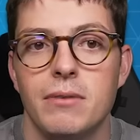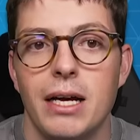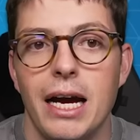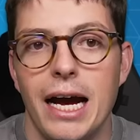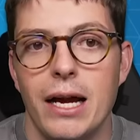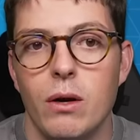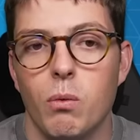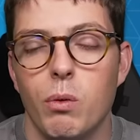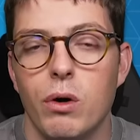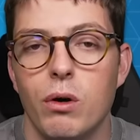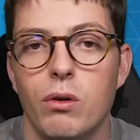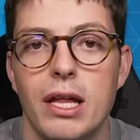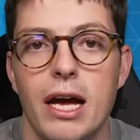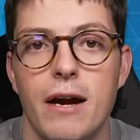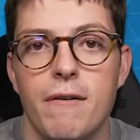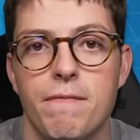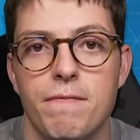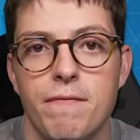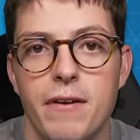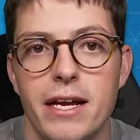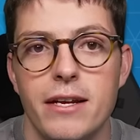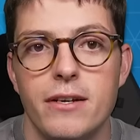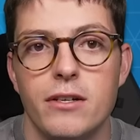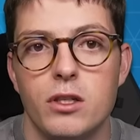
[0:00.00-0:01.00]
And will their
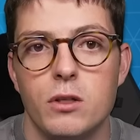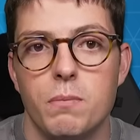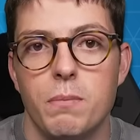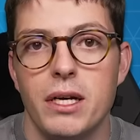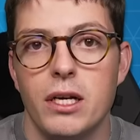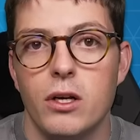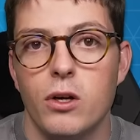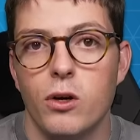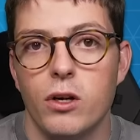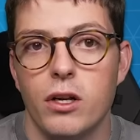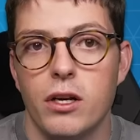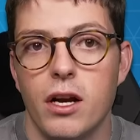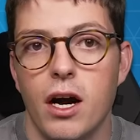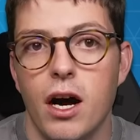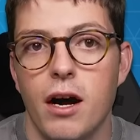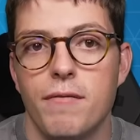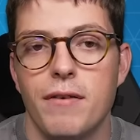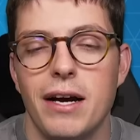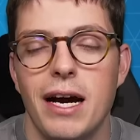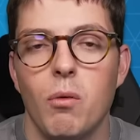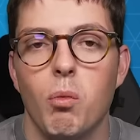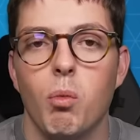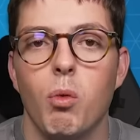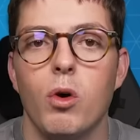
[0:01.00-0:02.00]
fitness be good
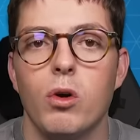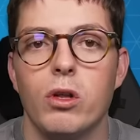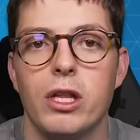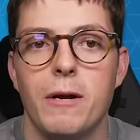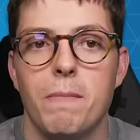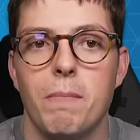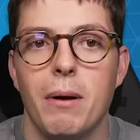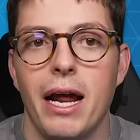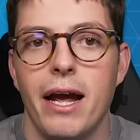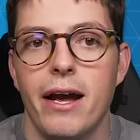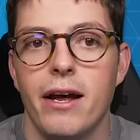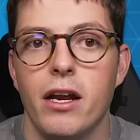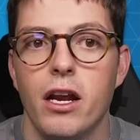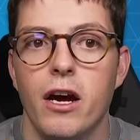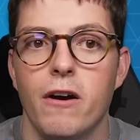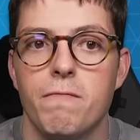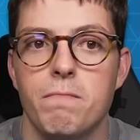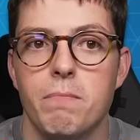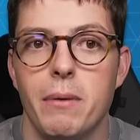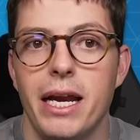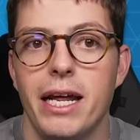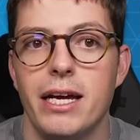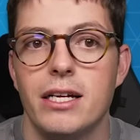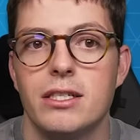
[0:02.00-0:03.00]
enough? And will they play enough
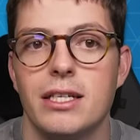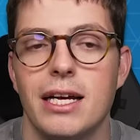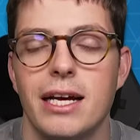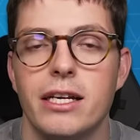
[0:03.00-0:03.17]
minutes?